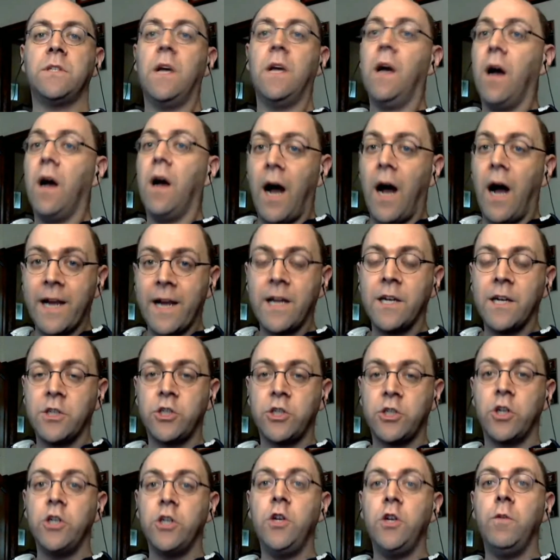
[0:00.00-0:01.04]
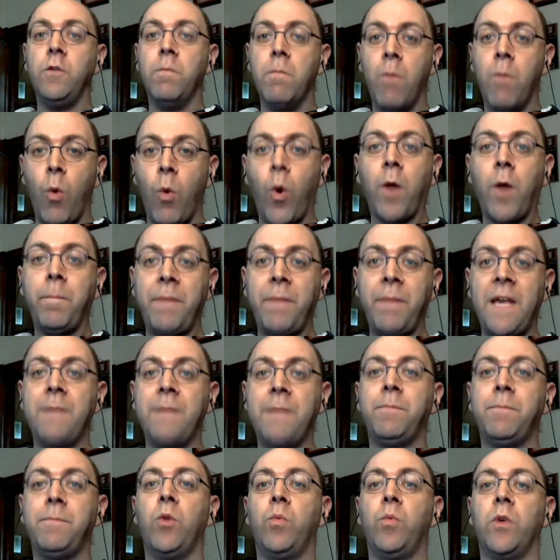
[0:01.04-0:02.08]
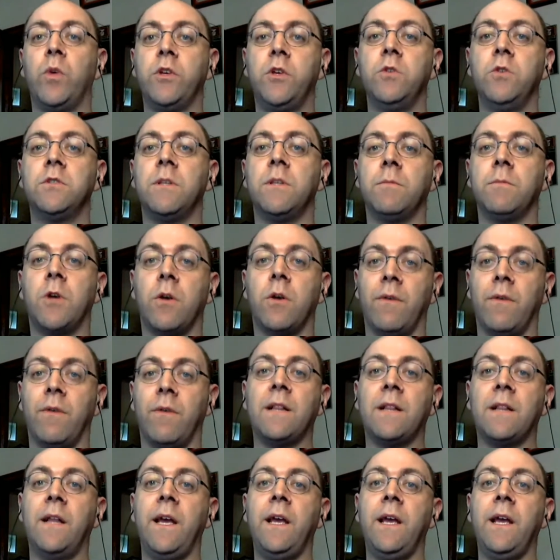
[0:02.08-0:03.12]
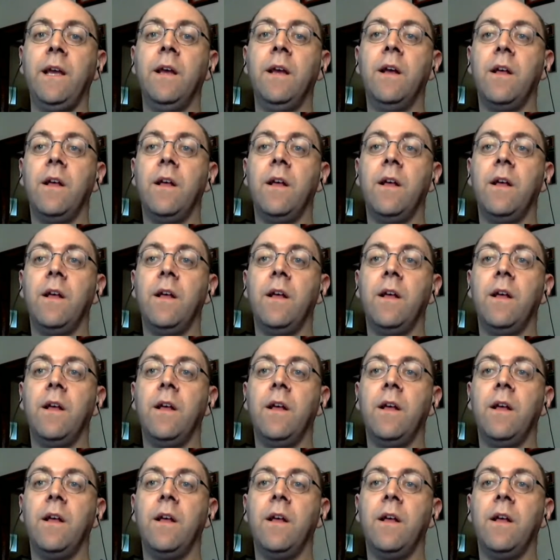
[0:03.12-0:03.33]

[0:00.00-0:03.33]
I can assure you more people will use them correctly